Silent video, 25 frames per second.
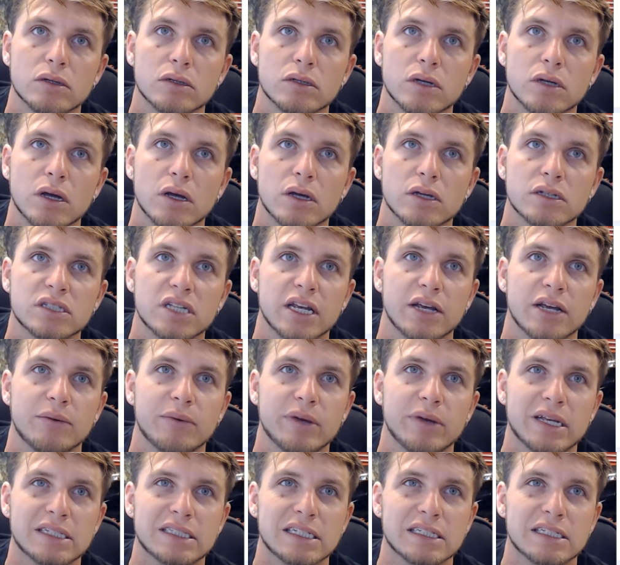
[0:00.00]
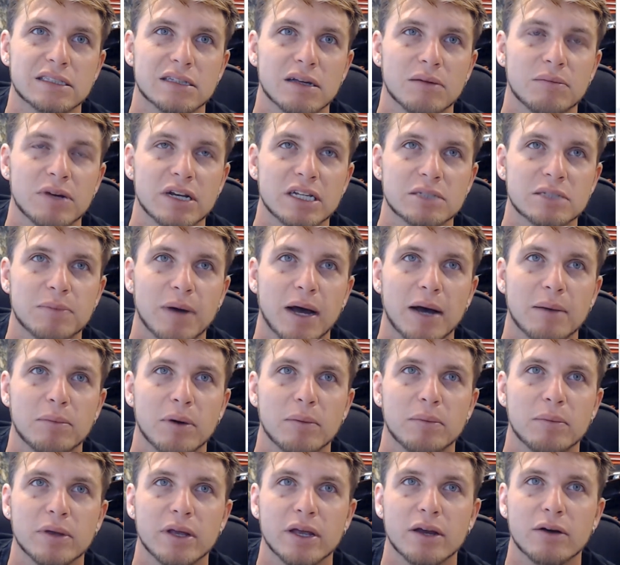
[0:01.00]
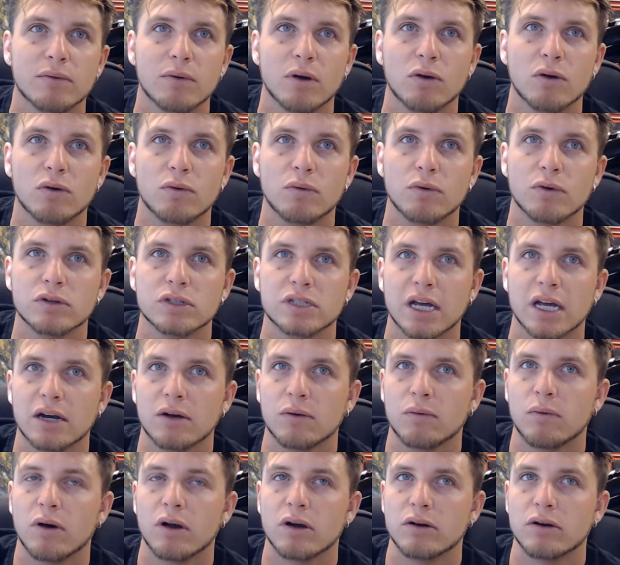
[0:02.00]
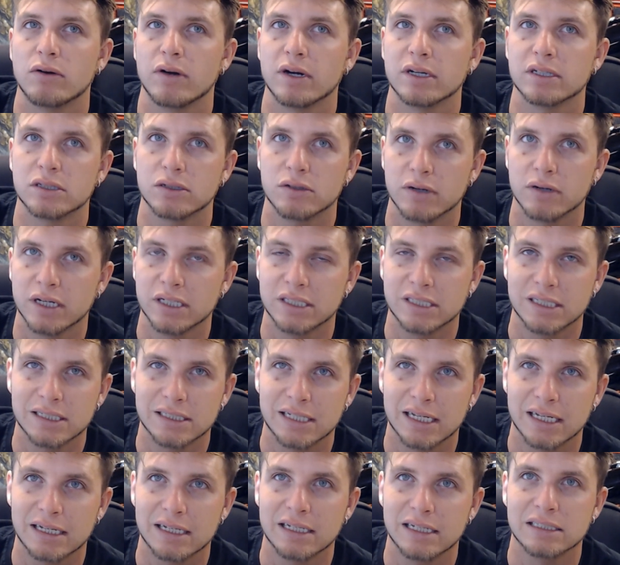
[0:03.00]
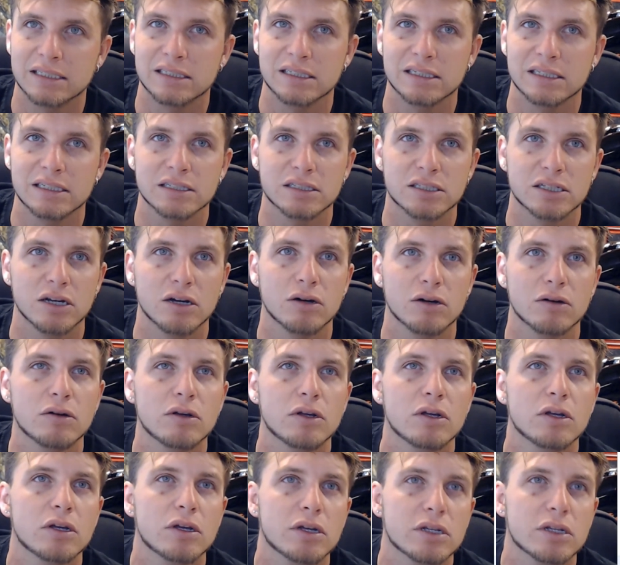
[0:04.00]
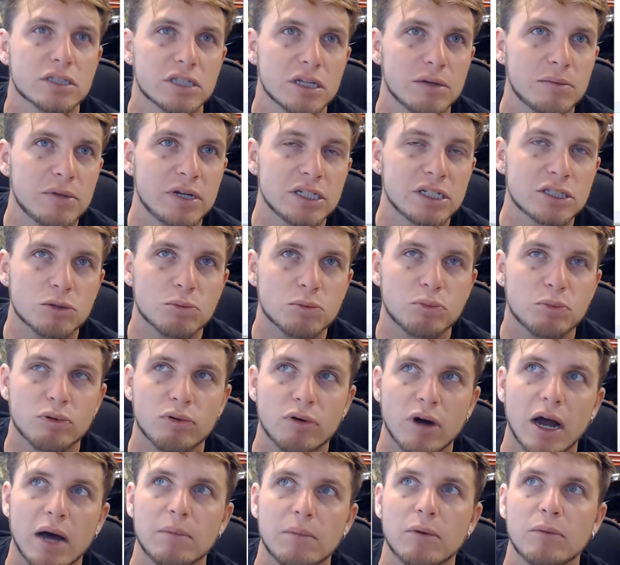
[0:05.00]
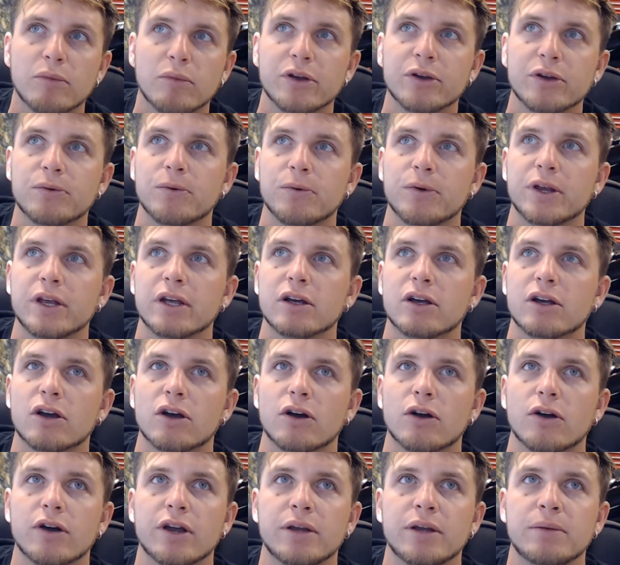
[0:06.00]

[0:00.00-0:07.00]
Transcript: See, and we can see some of these pop up again. RotoRooter's got a water restoration technician. So some of these are probably reoccurring.